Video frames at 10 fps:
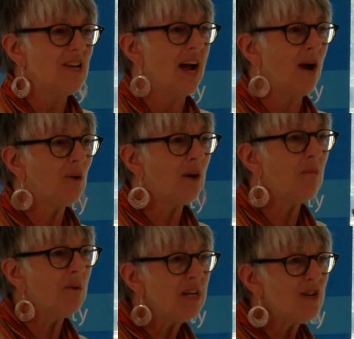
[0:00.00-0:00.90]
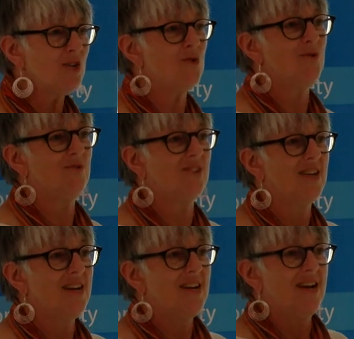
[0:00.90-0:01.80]
How can we use
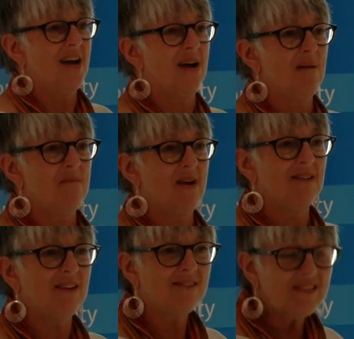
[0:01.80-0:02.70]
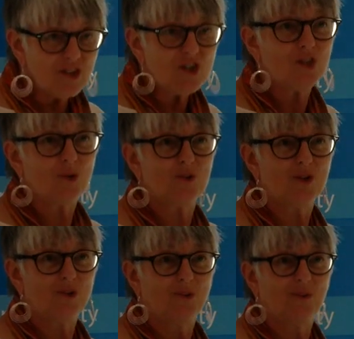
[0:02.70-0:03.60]
the digital
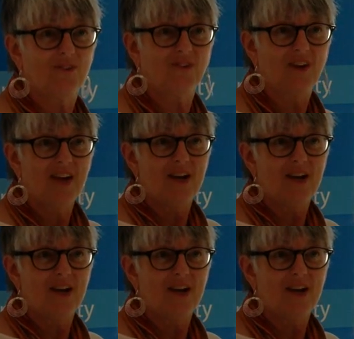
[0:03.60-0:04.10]
tools,